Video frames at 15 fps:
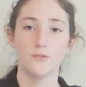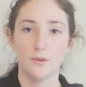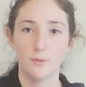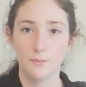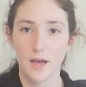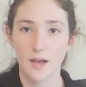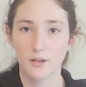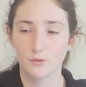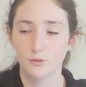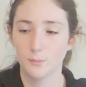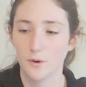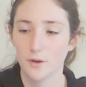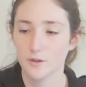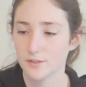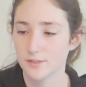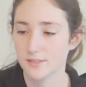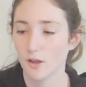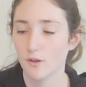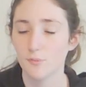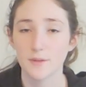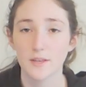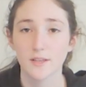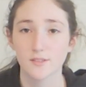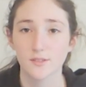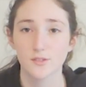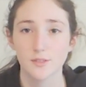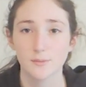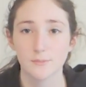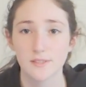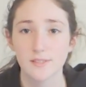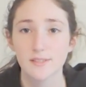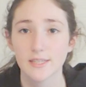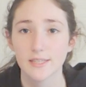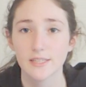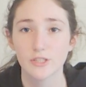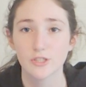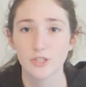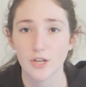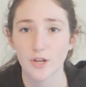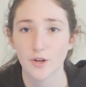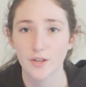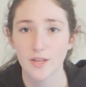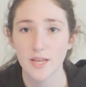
it from the actual bottle itself because there's some sticky shit on